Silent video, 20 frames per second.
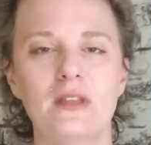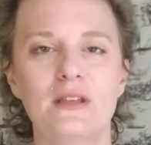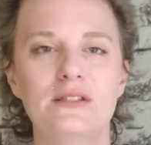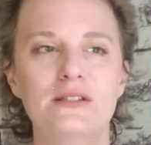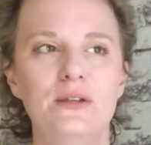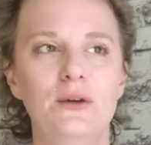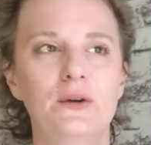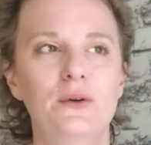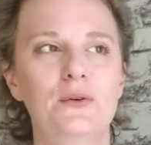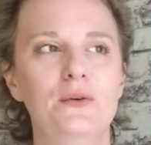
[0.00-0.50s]

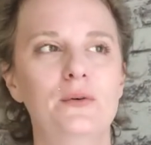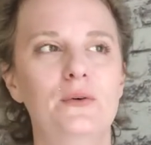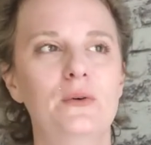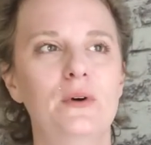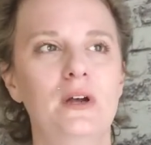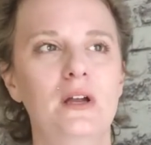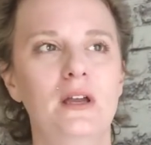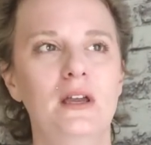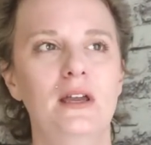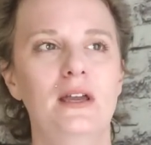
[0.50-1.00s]

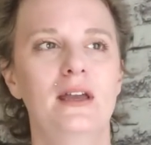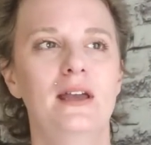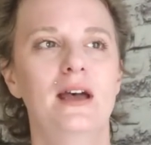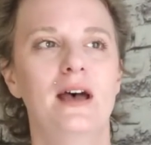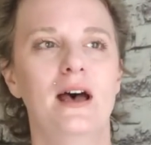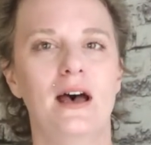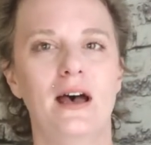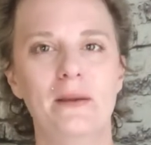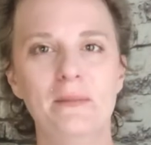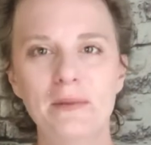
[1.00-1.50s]
So
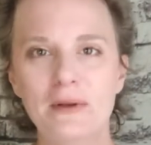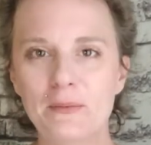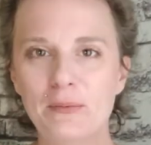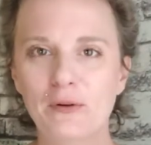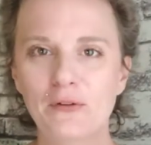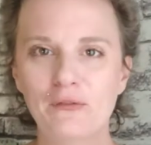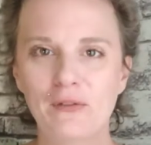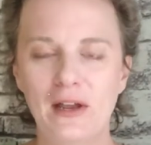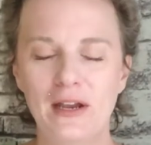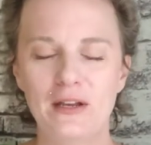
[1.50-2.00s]
I'm going to
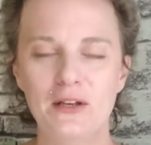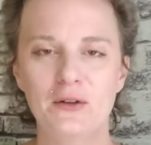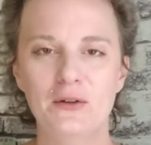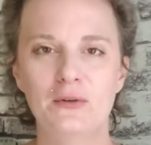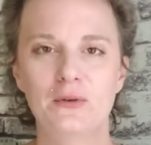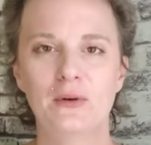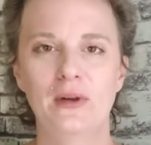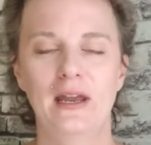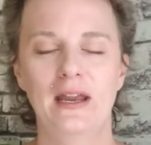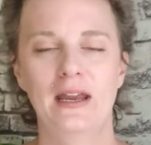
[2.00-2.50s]
provide
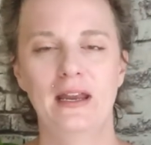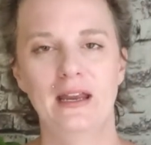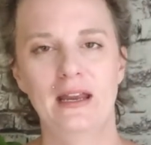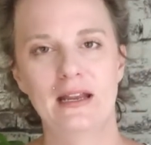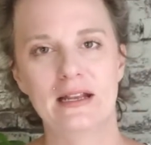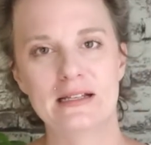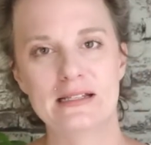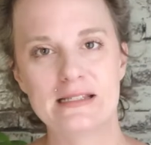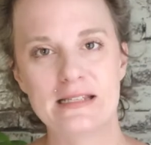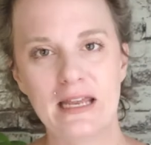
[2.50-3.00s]
you a
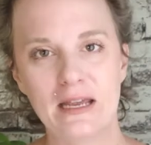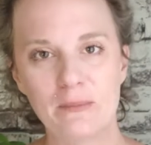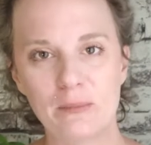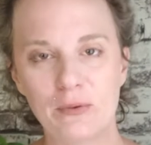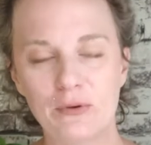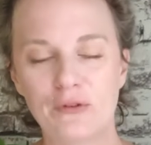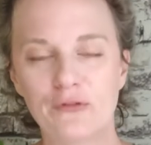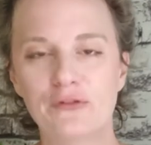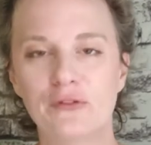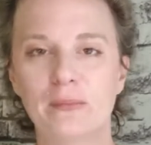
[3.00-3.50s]

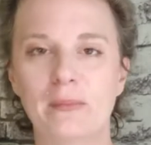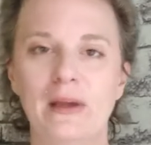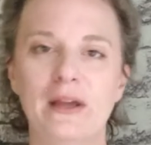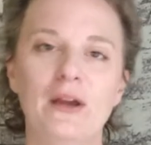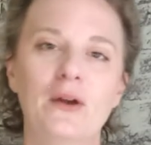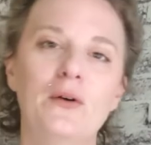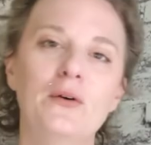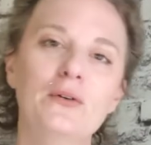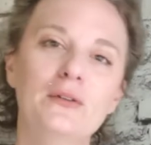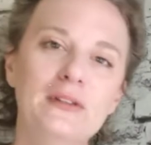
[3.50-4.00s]
example from
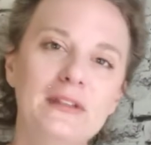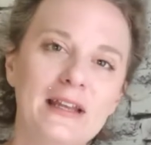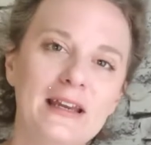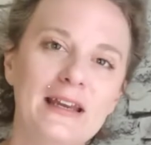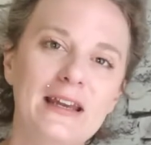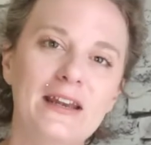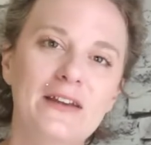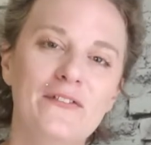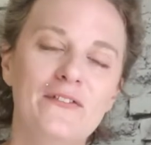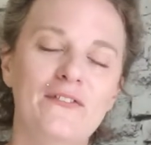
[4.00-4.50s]
my own
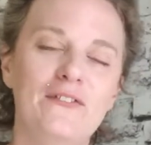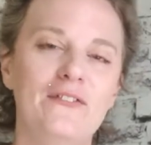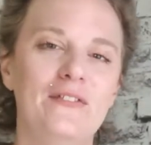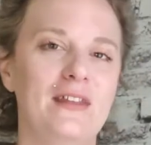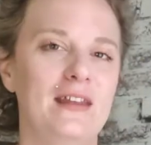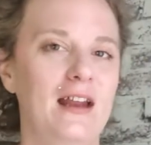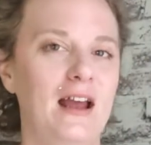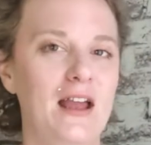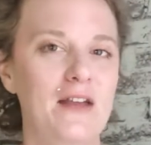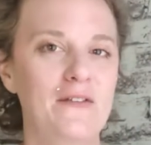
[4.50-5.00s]
life
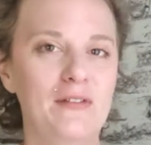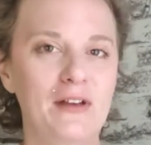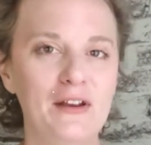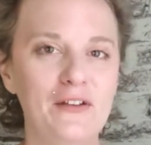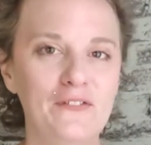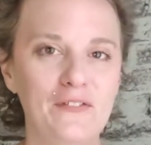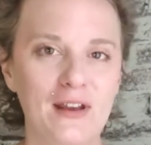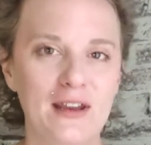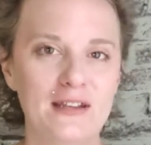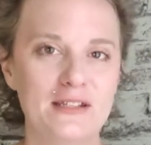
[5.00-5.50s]
that I've had
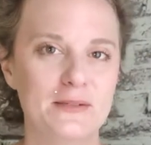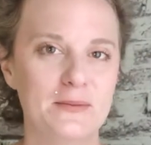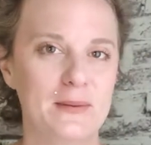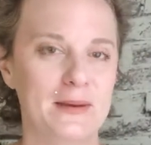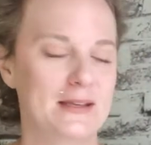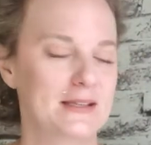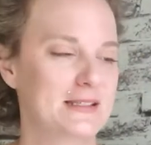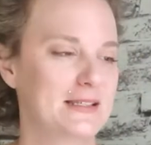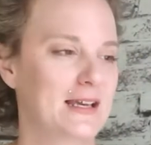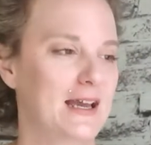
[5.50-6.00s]
to face
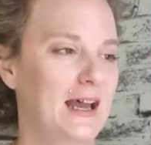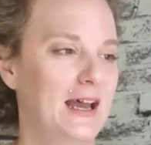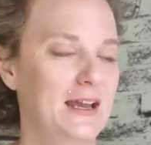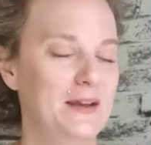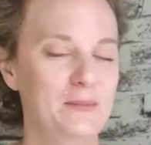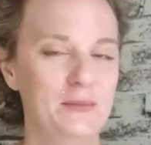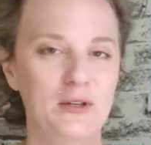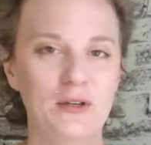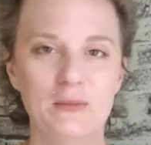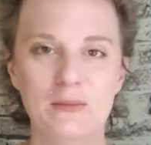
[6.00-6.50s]
because I
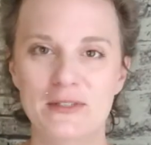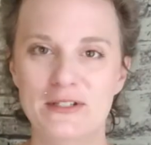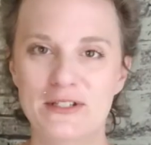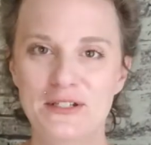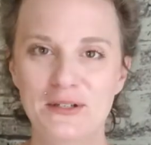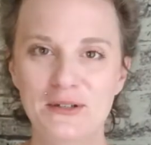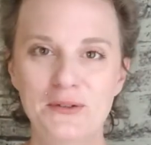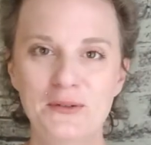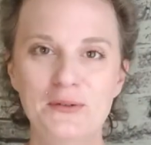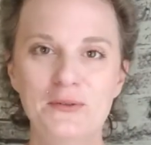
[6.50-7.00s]
am human
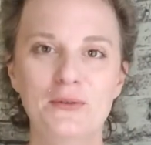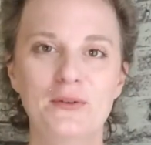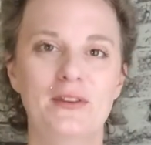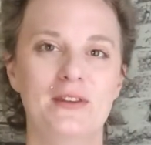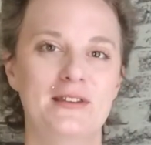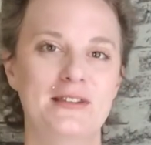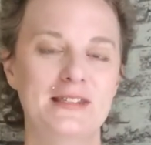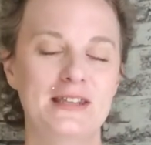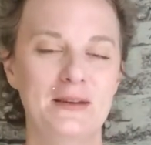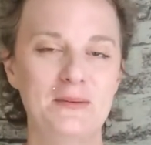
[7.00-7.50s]
too.
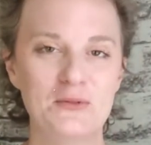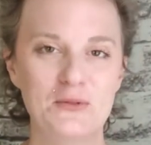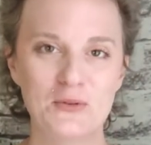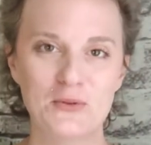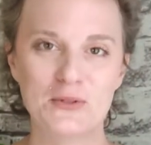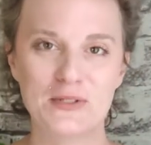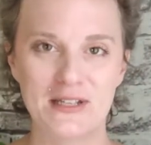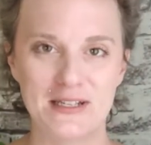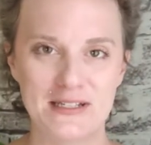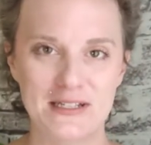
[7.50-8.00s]
The same
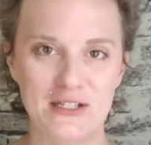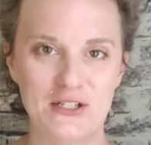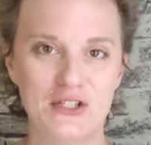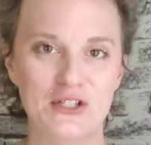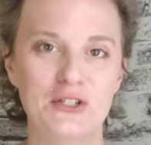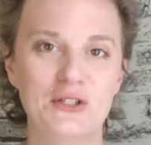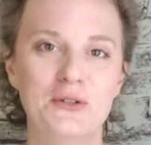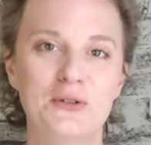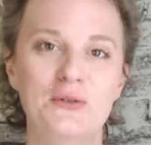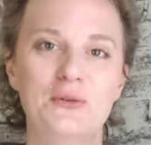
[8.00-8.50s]
tools I
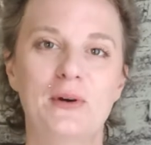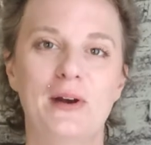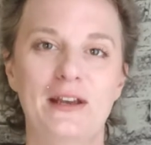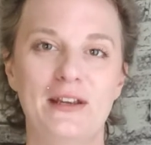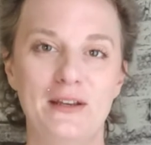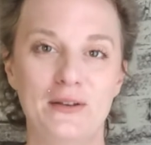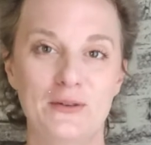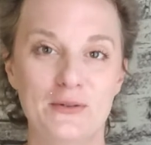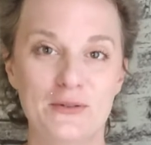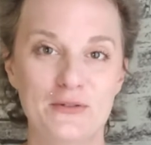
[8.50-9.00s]
teach you, I
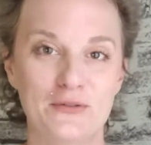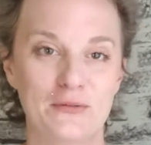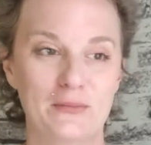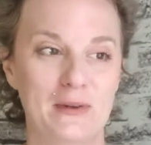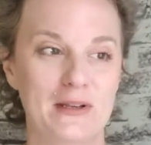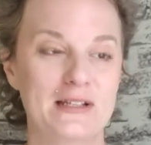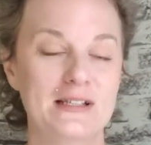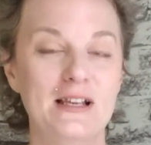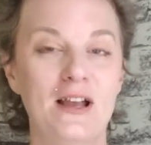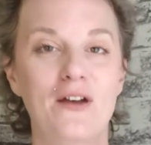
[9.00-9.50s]
use for
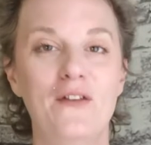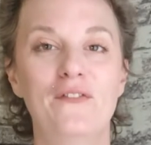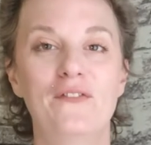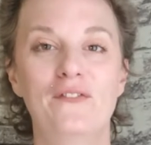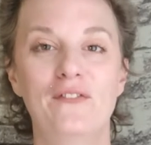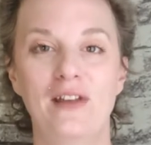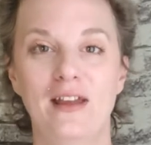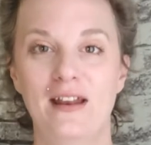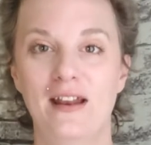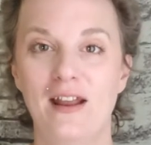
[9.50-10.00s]

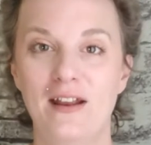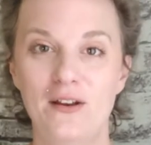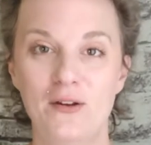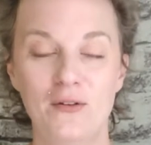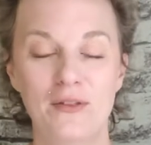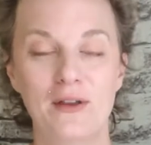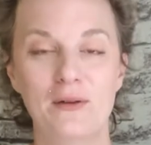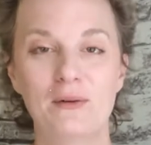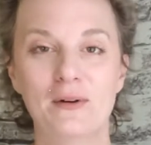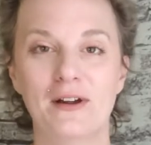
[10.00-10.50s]
myself, and I
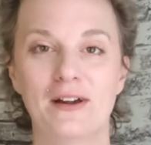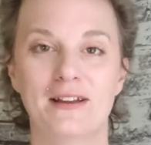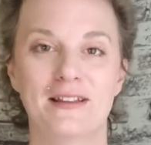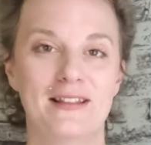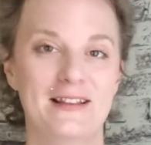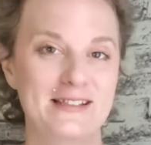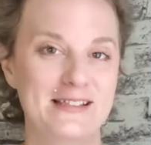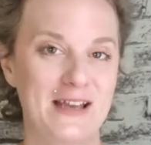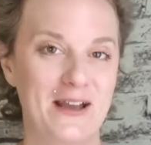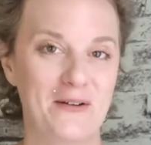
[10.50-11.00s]
know they work.
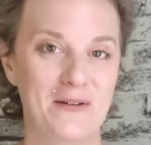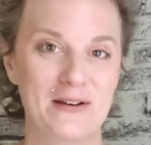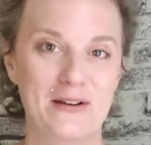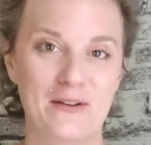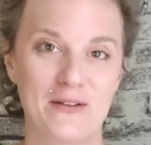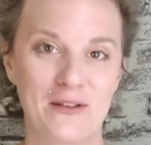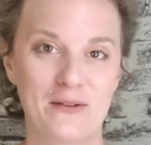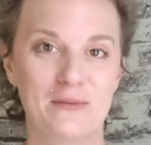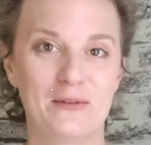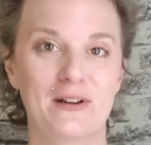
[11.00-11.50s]
That's how I
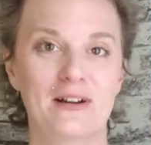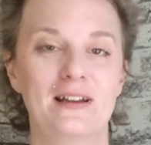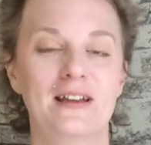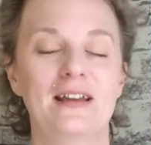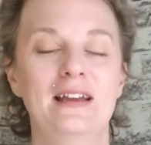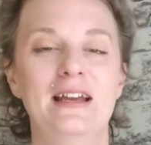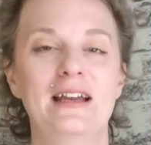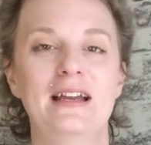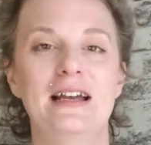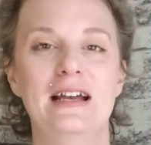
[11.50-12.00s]
know they
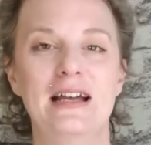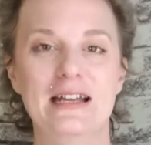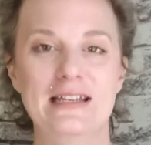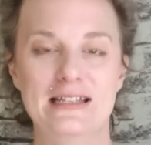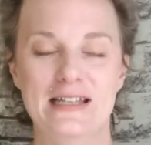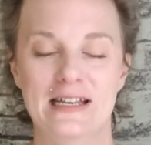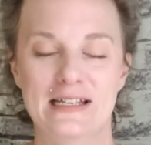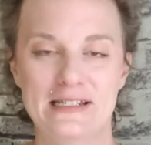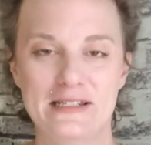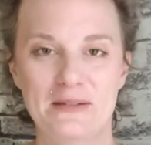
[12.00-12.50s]
work. I
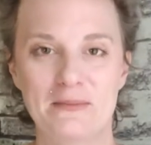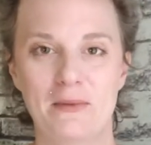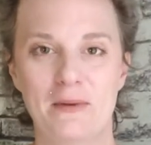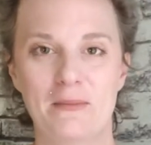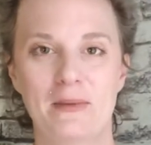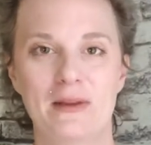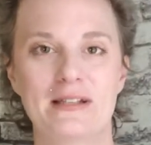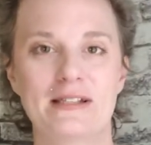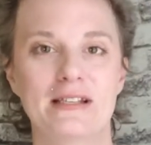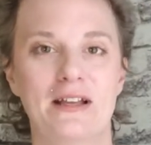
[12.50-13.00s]
test them
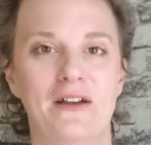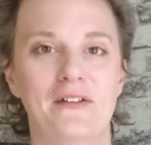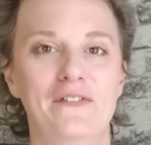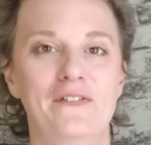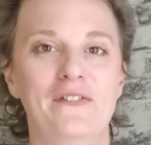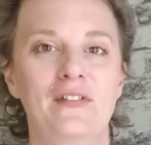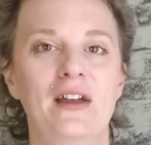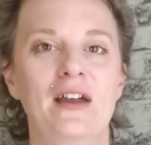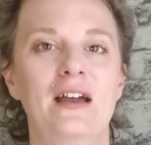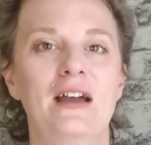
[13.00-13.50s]
on
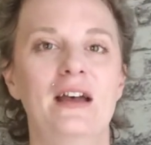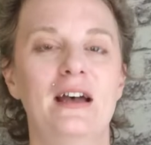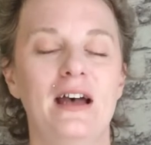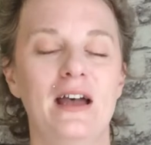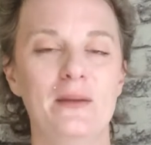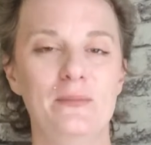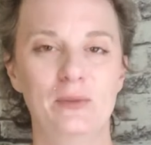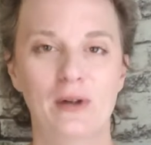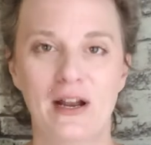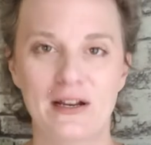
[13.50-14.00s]
myself.
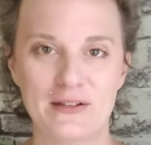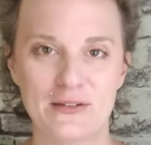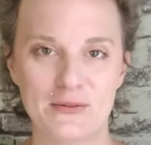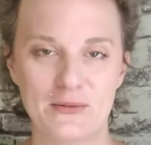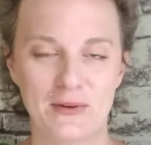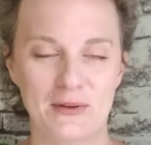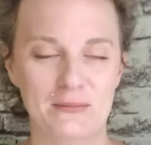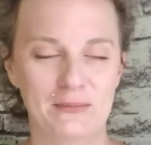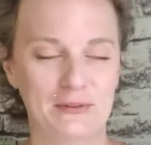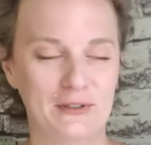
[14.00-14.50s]
I practice
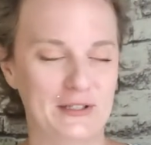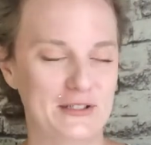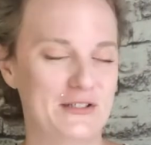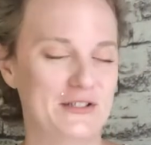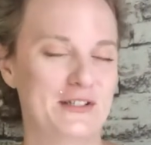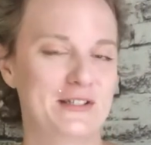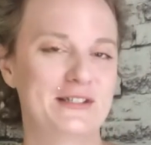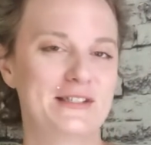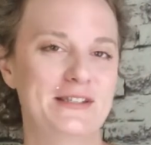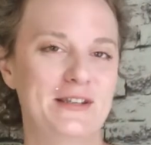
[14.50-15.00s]
what I
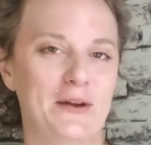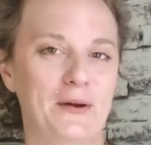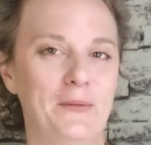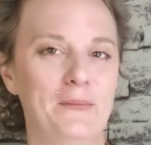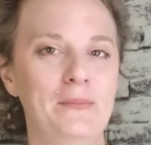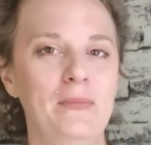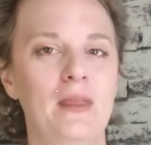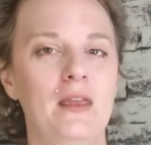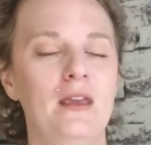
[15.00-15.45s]
preach. So